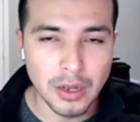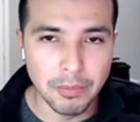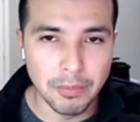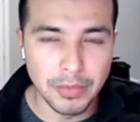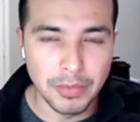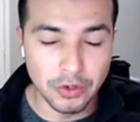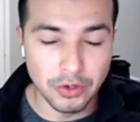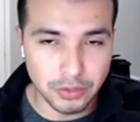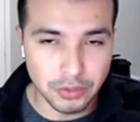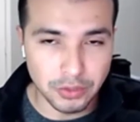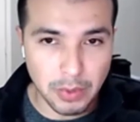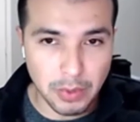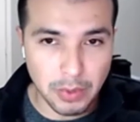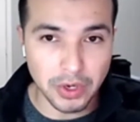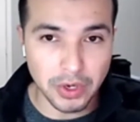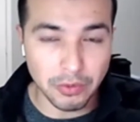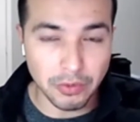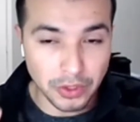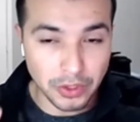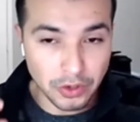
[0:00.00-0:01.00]
to be able
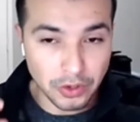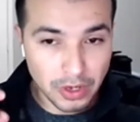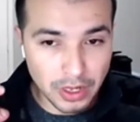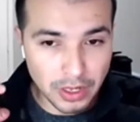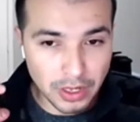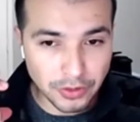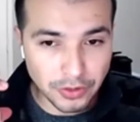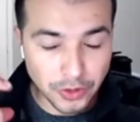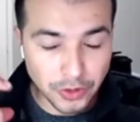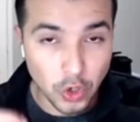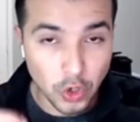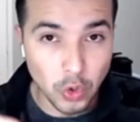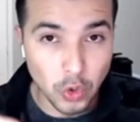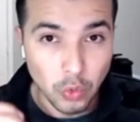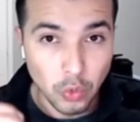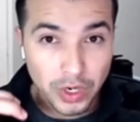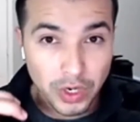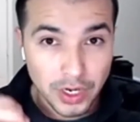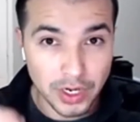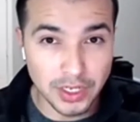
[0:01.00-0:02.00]
to know
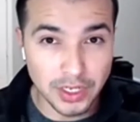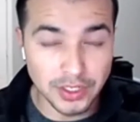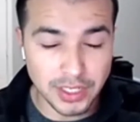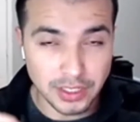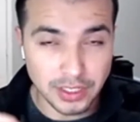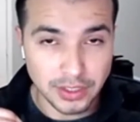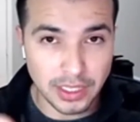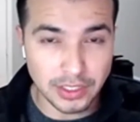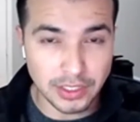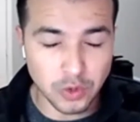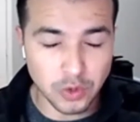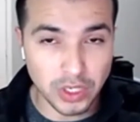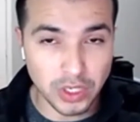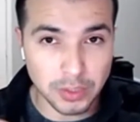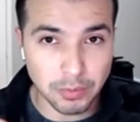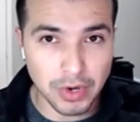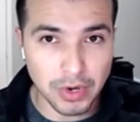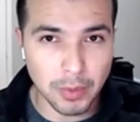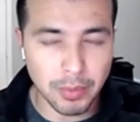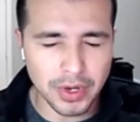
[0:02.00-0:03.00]
what it is that's going on at the
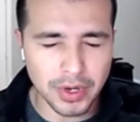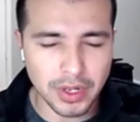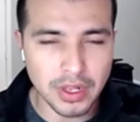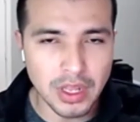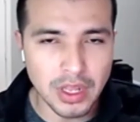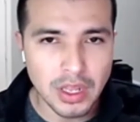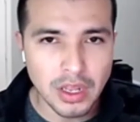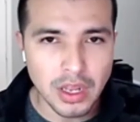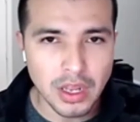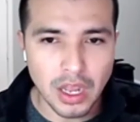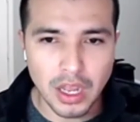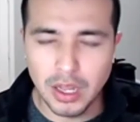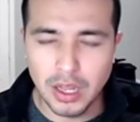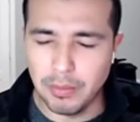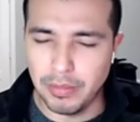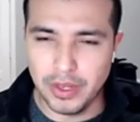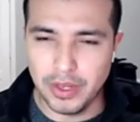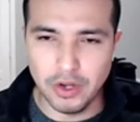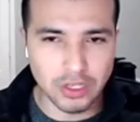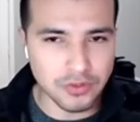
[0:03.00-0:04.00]
property.
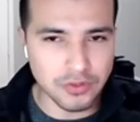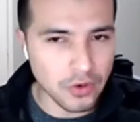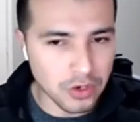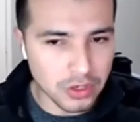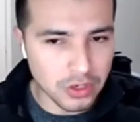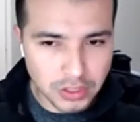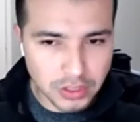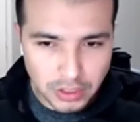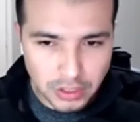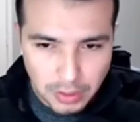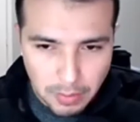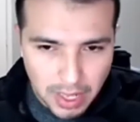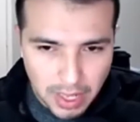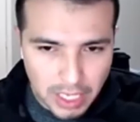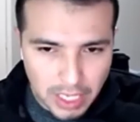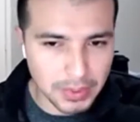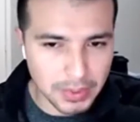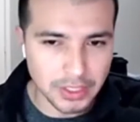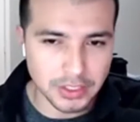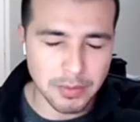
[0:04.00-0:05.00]
As far as the
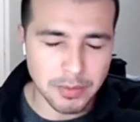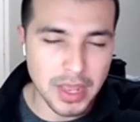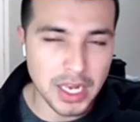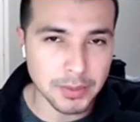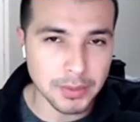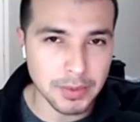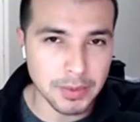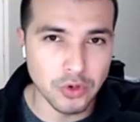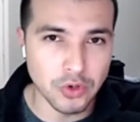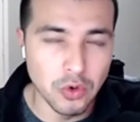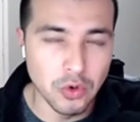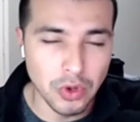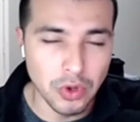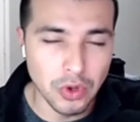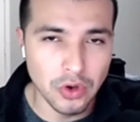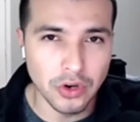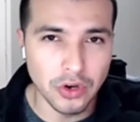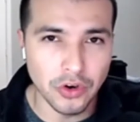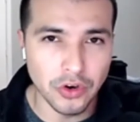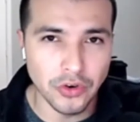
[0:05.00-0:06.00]
management, is the management going
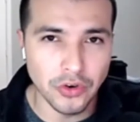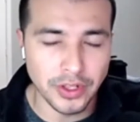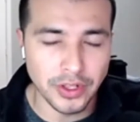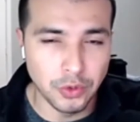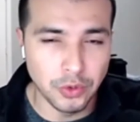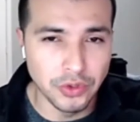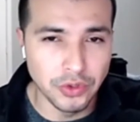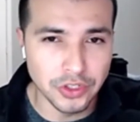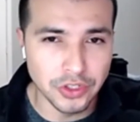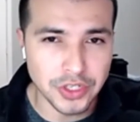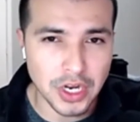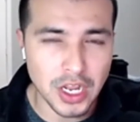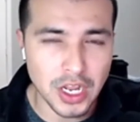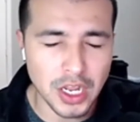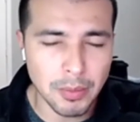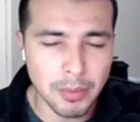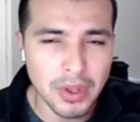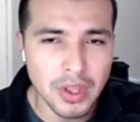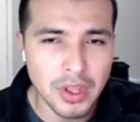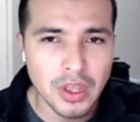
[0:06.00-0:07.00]
well? Are they doing their
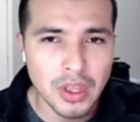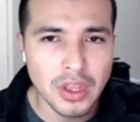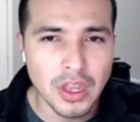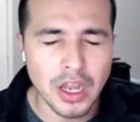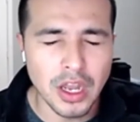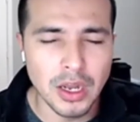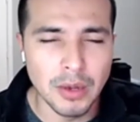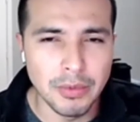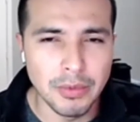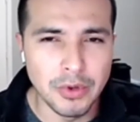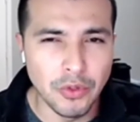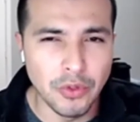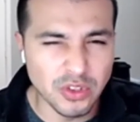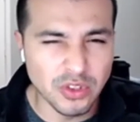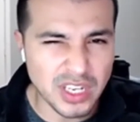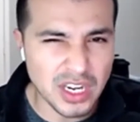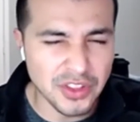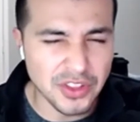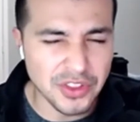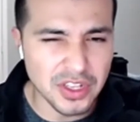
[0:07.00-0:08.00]
job? Those
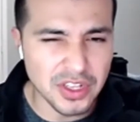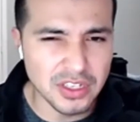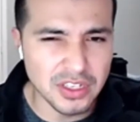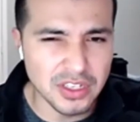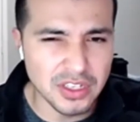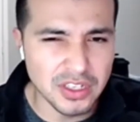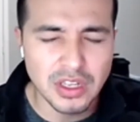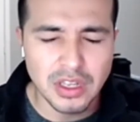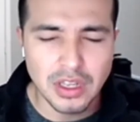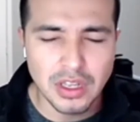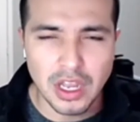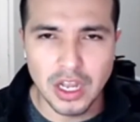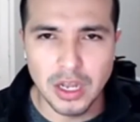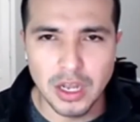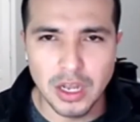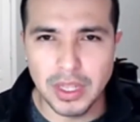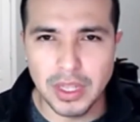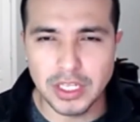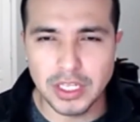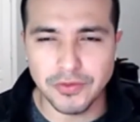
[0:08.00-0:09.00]
kind of things.
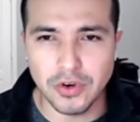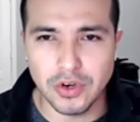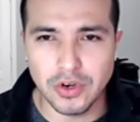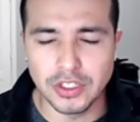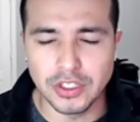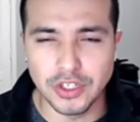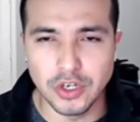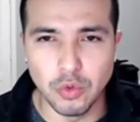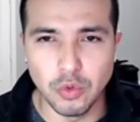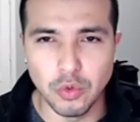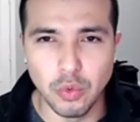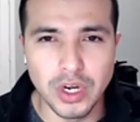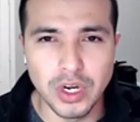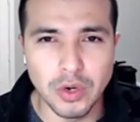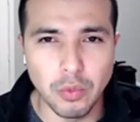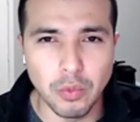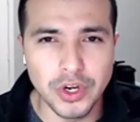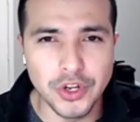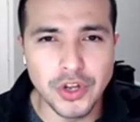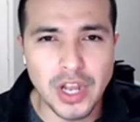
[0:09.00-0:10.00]
As far as,
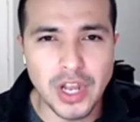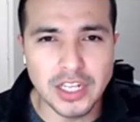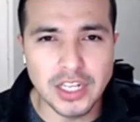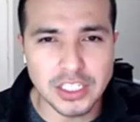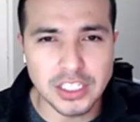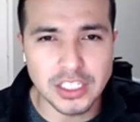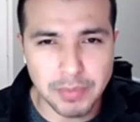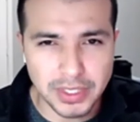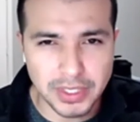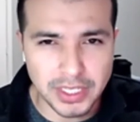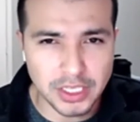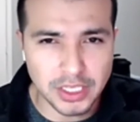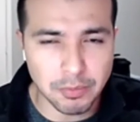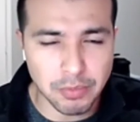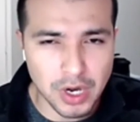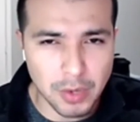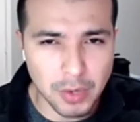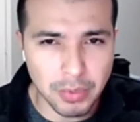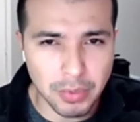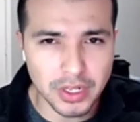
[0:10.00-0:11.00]
what do you guys expect at the
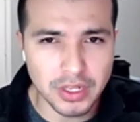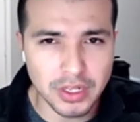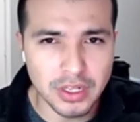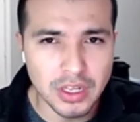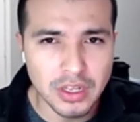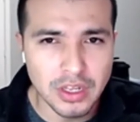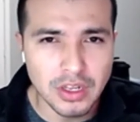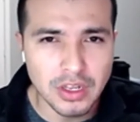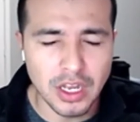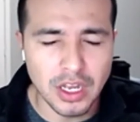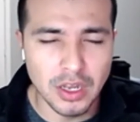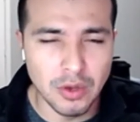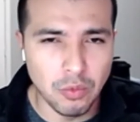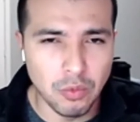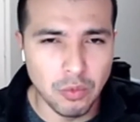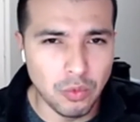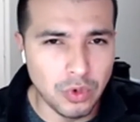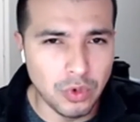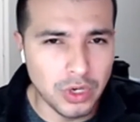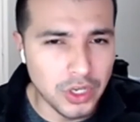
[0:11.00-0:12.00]
property?
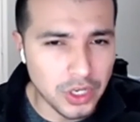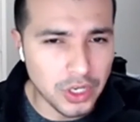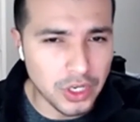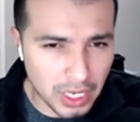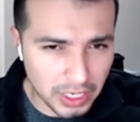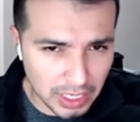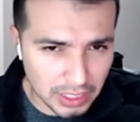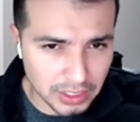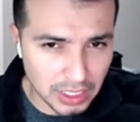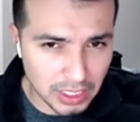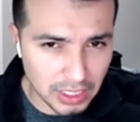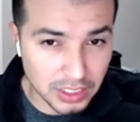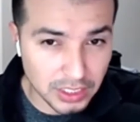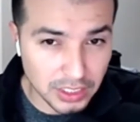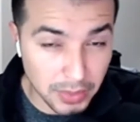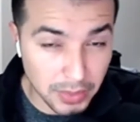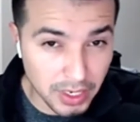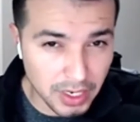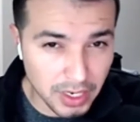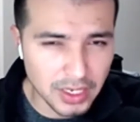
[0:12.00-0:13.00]
What do you like as
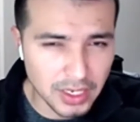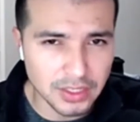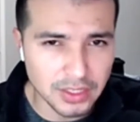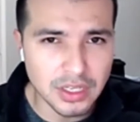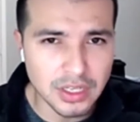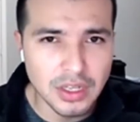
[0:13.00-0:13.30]
amenities?